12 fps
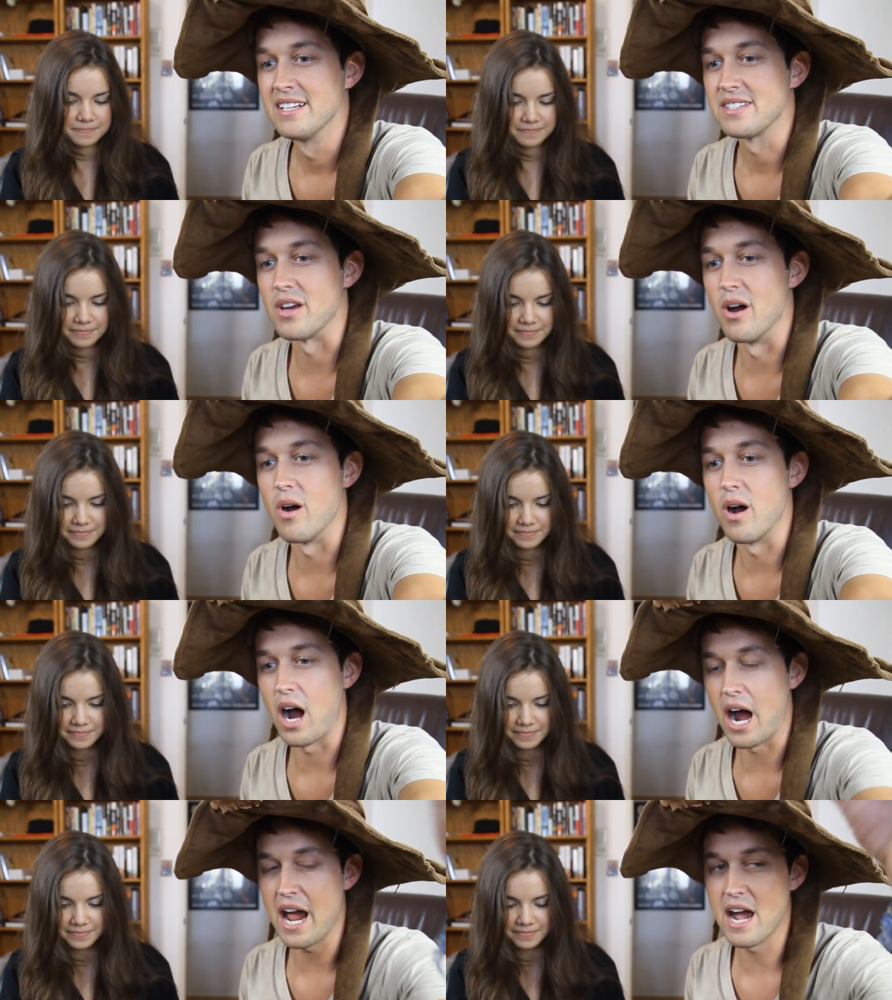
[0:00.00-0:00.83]

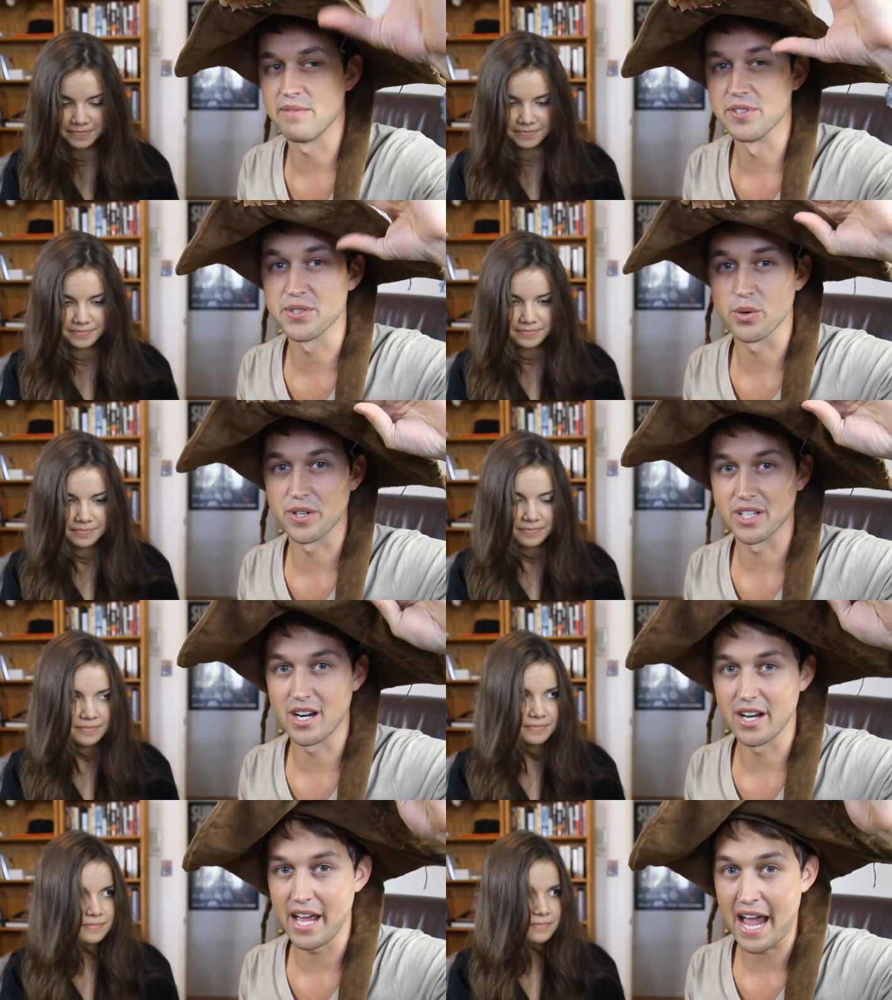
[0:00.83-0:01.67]
Speaker 1: So I have the sorting
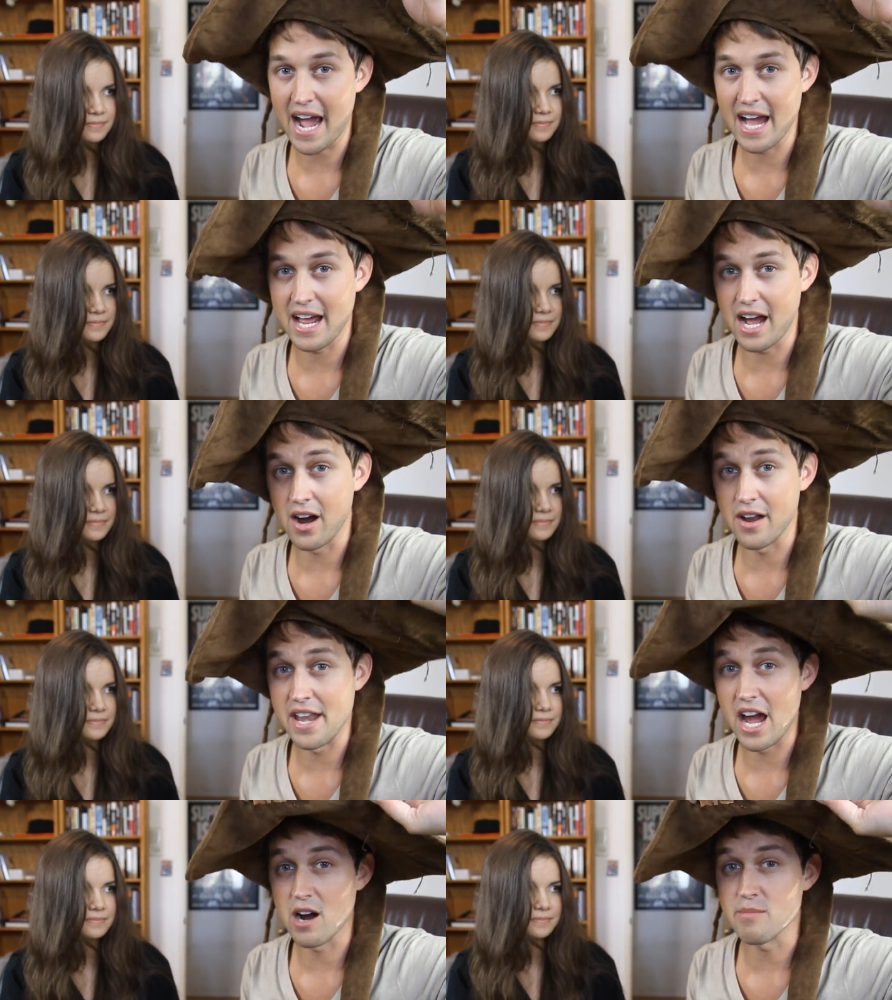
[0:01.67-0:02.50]
hat
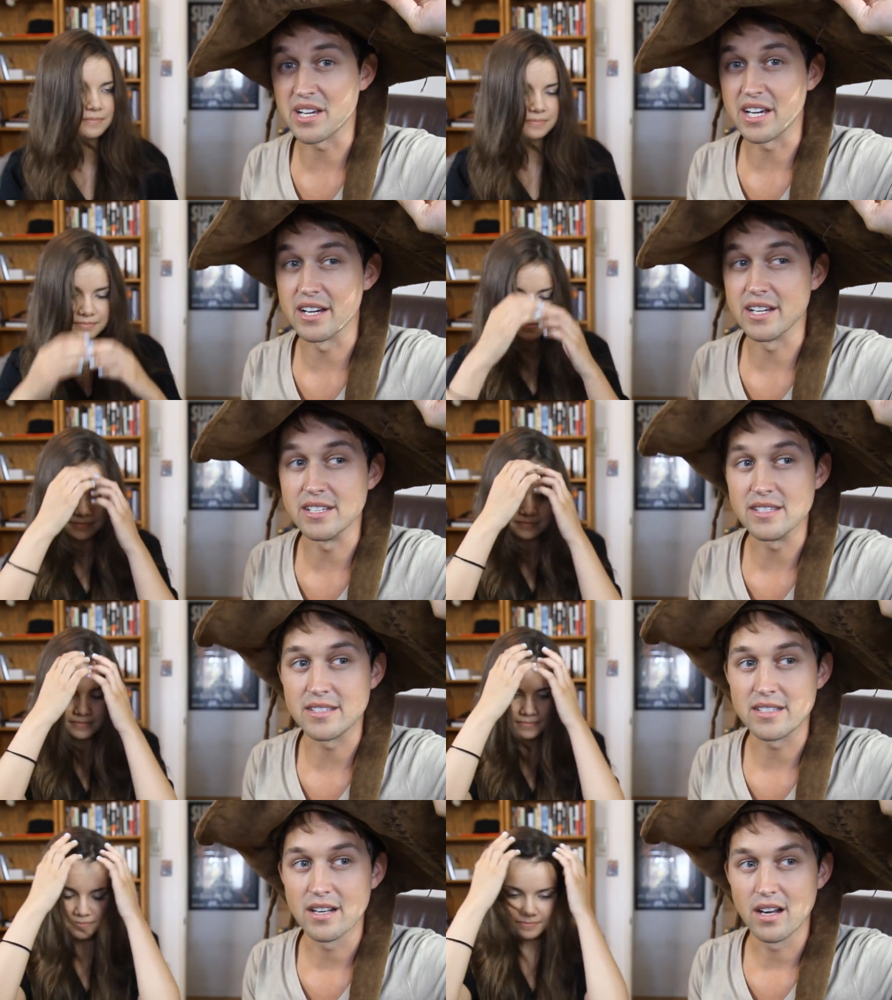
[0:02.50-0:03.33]
on now
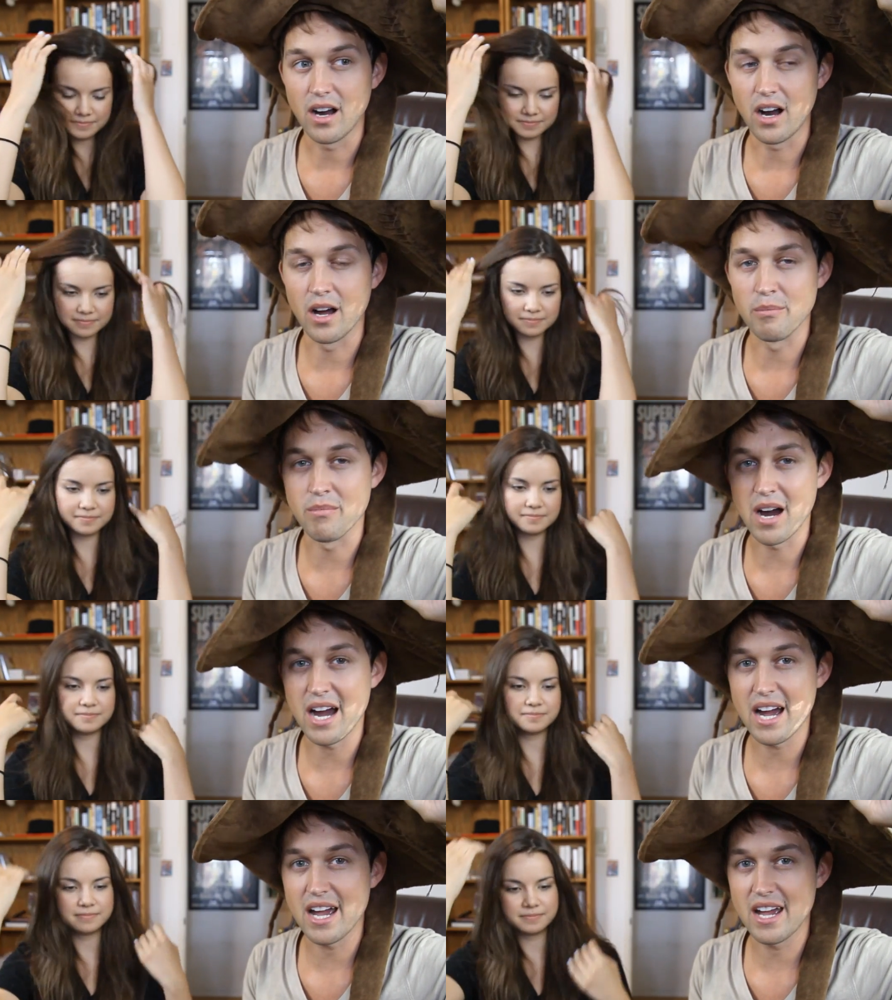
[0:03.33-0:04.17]
because on
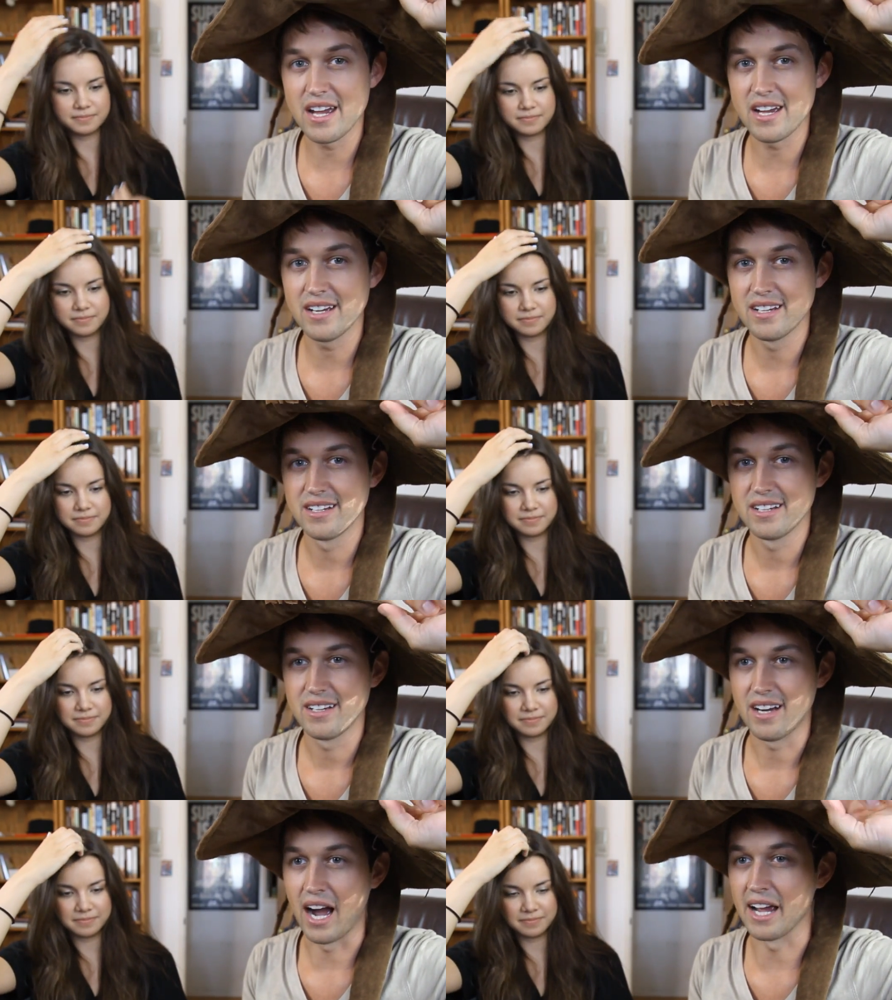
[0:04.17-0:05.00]
my,
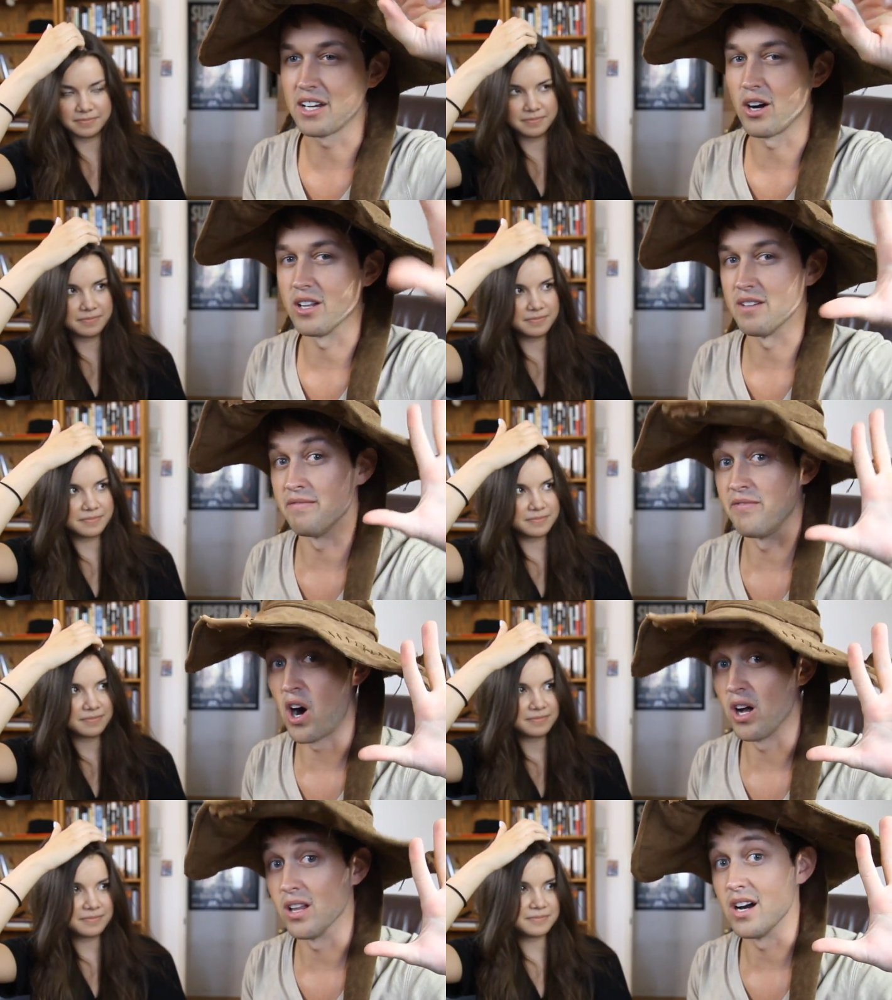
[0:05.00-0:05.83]
I call it
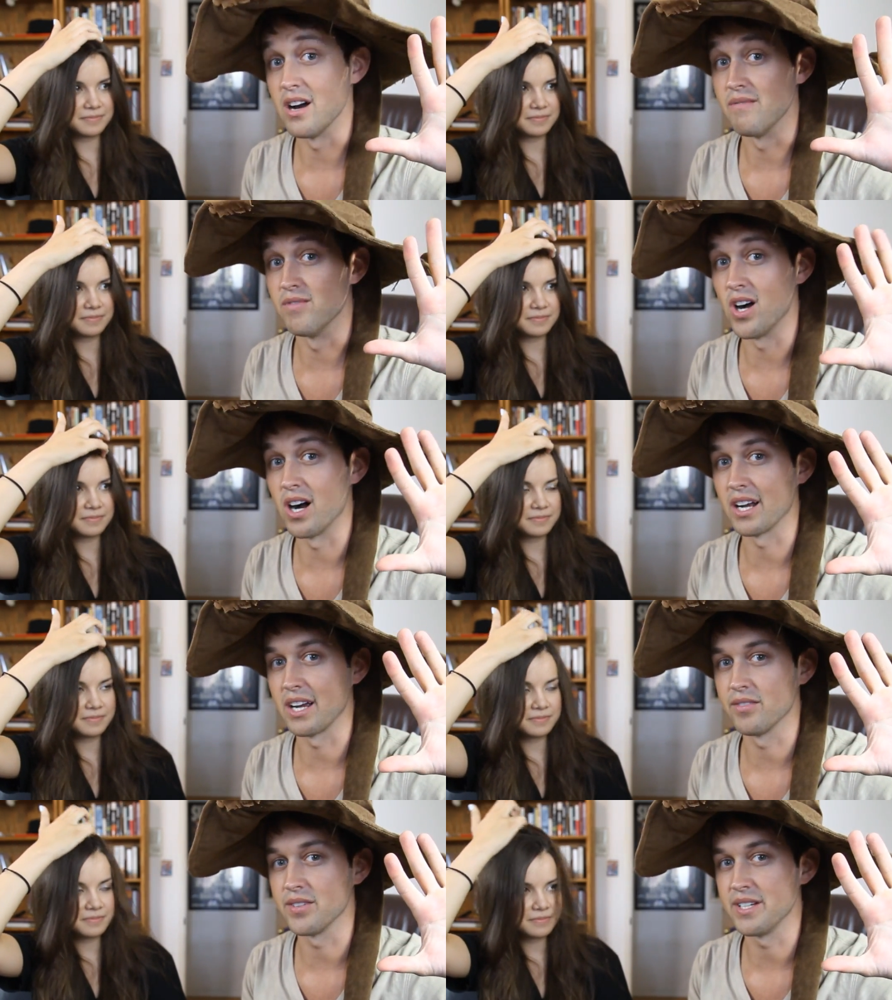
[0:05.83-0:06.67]
Vala, vlog
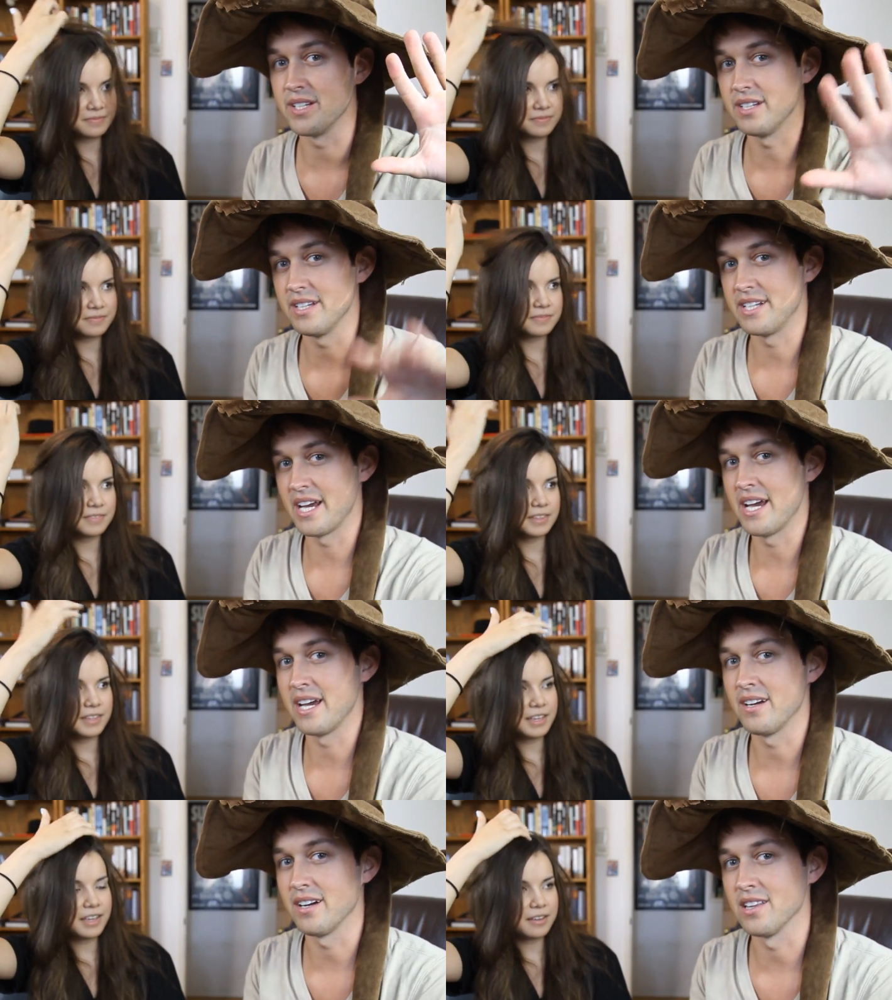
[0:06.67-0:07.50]
every day, yeah.